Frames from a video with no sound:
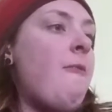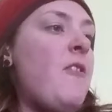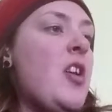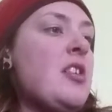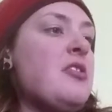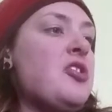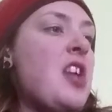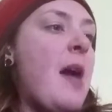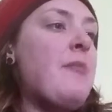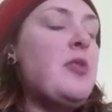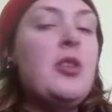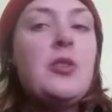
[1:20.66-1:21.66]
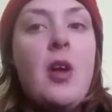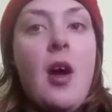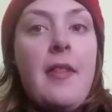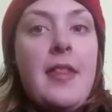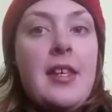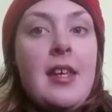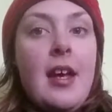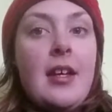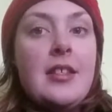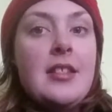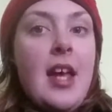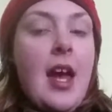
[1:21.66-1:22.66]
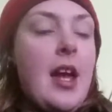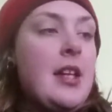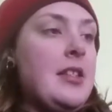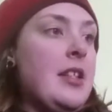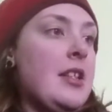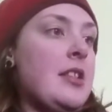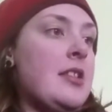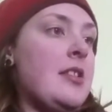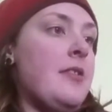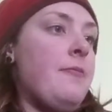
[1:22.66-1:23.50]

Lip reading: First chapter is called The Young Scientist.